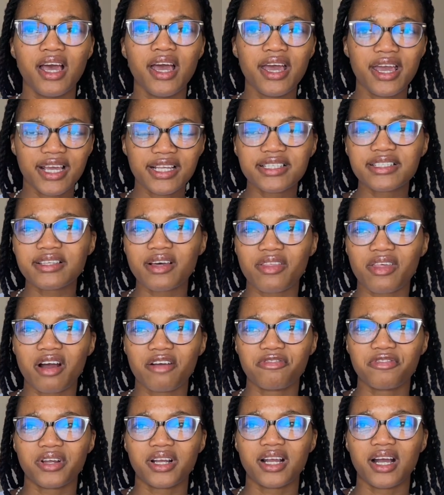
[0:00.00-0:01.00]
in South
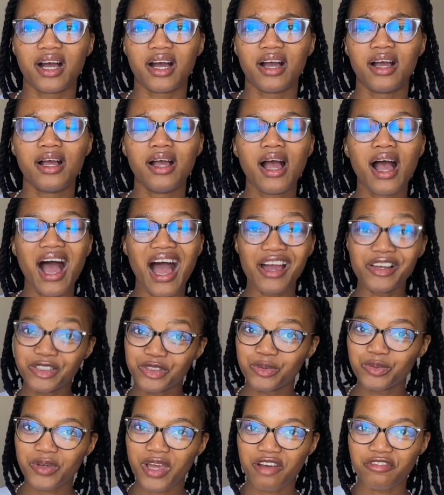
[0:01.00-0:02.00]
Africa, I
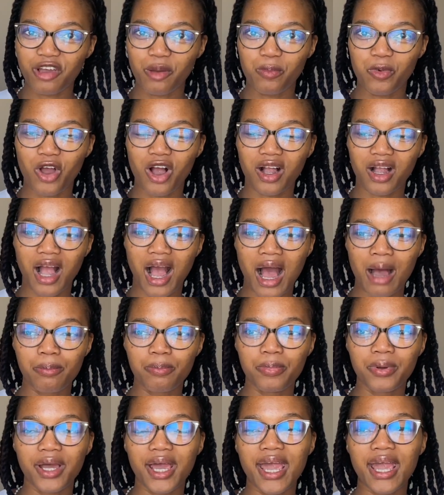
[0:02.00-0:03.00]
do have a blog
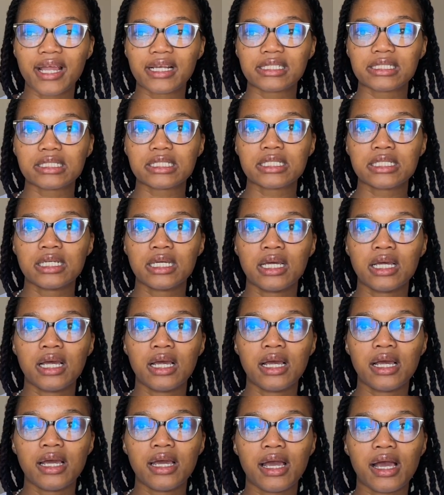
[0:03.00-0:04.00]
up, and
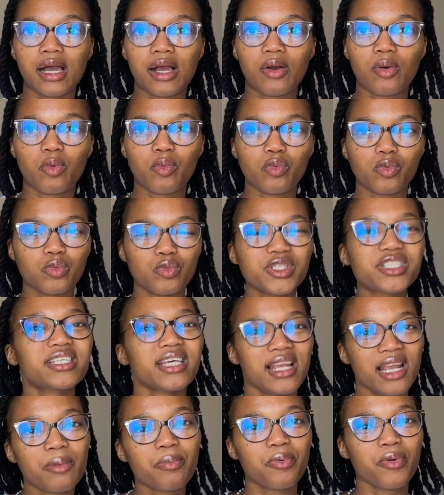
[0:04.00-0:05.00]
we
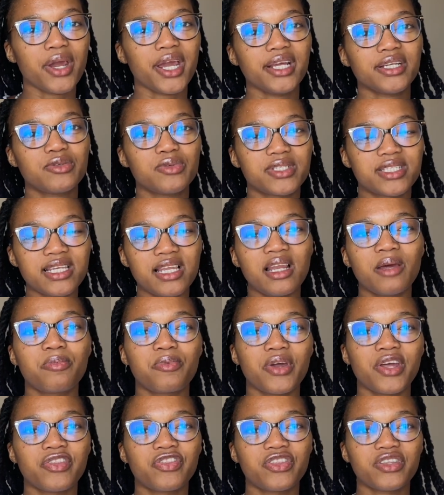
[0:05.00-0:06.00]
celebrate
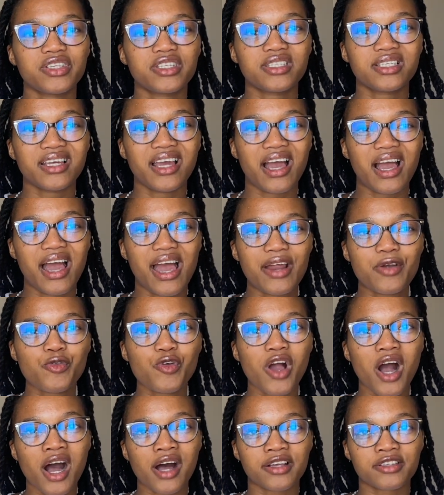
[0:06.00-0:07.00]
this year, and
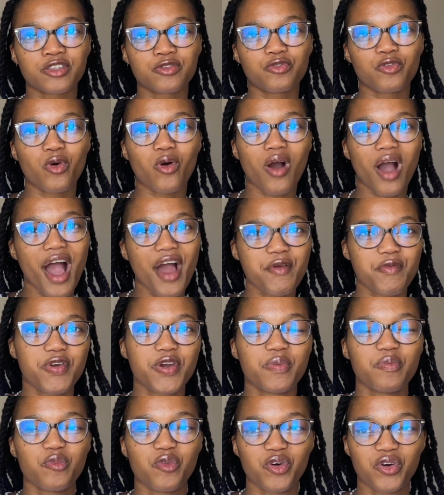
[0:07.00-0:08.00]
we ask for
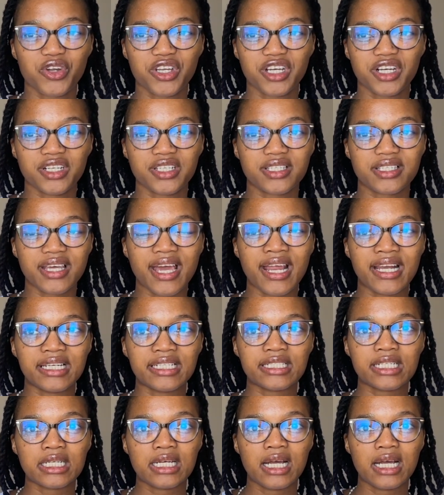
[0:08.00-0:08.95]
100 more years. And